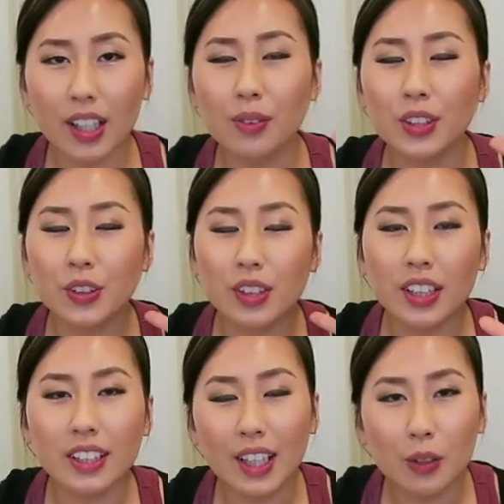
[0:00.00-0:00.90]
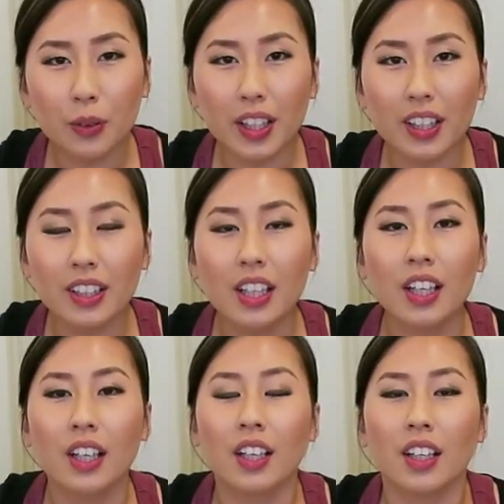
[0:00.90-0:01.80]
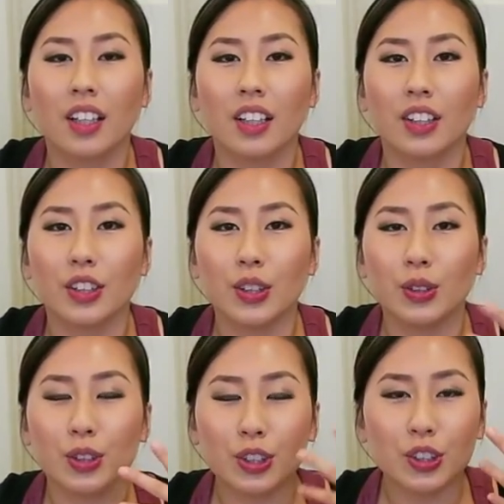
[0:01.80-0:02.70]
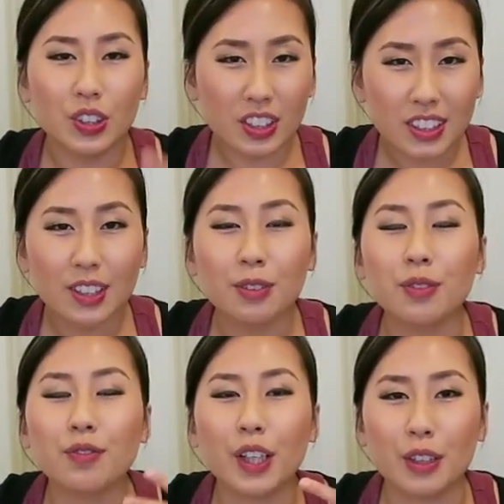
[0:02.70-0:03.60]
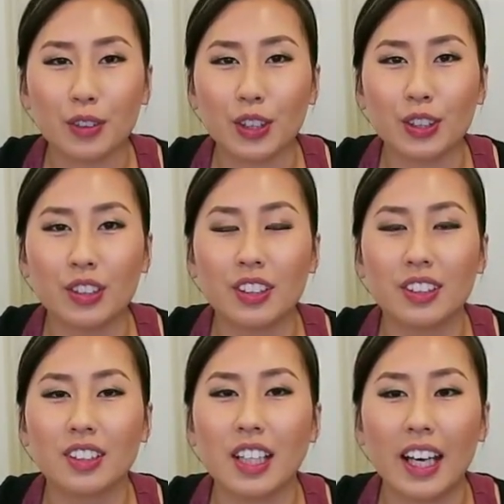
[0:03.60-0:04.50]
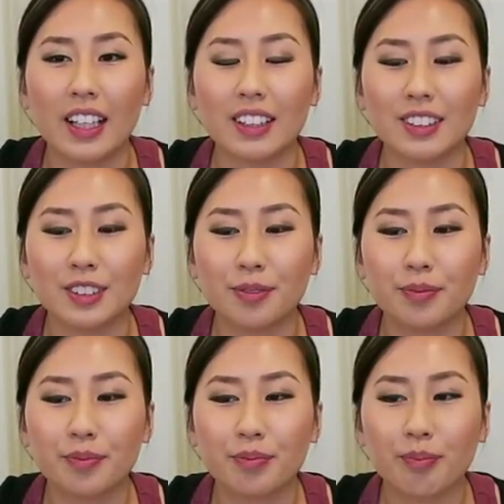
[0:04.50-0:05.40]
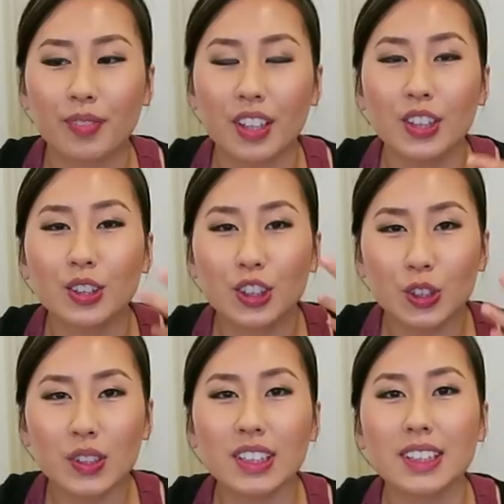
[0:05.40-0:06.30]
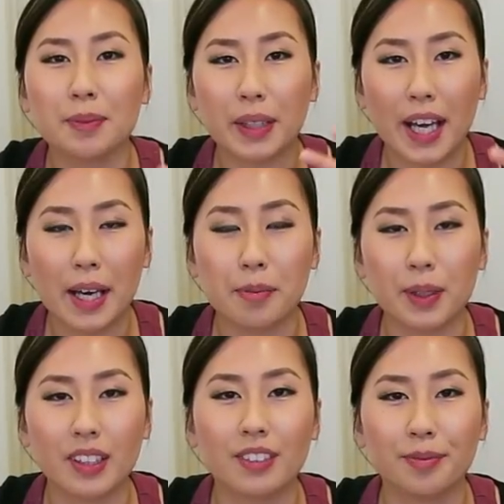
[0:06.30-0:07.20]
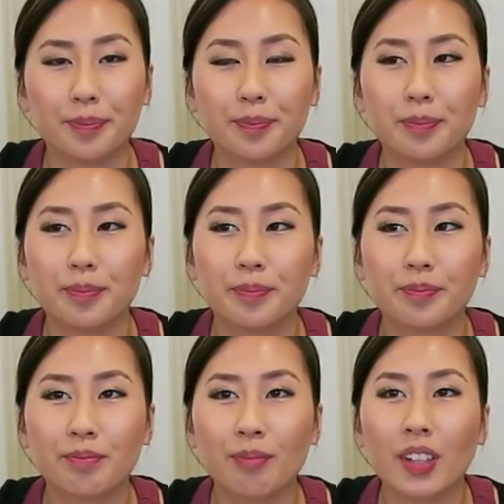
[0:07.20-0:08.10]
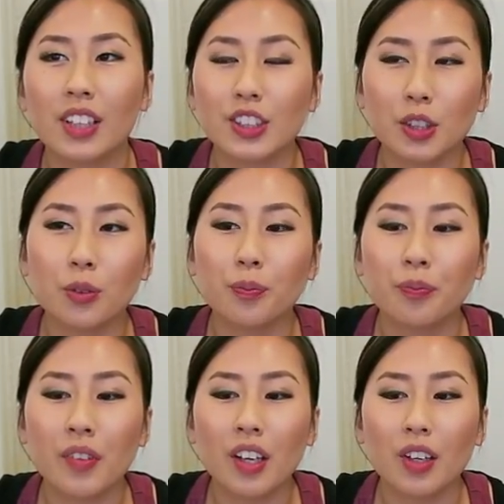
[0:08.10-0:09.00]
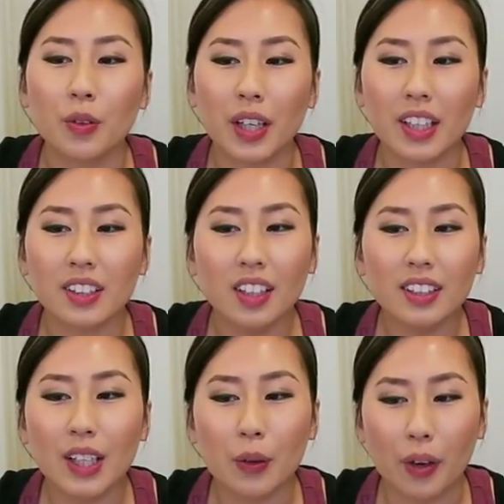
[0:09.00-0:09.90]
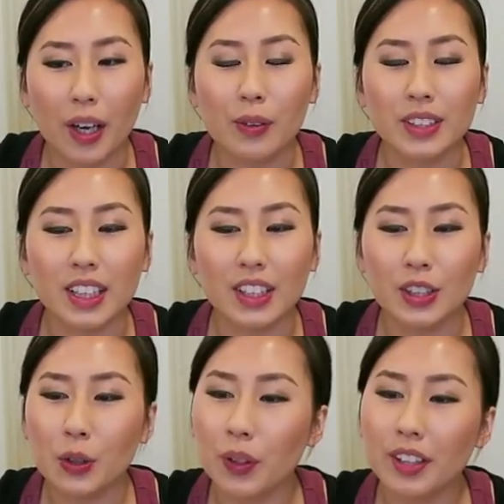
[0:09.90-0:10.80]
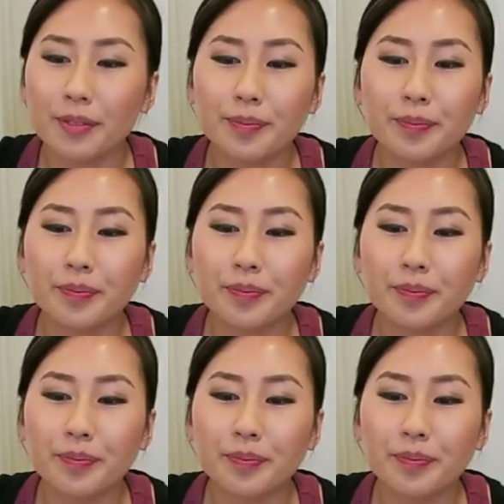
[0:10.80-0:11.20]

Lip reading: And when you think that way, you're doing yourself a favor and you're choosing to be happy. And so when I thought that way, I was like, you know what?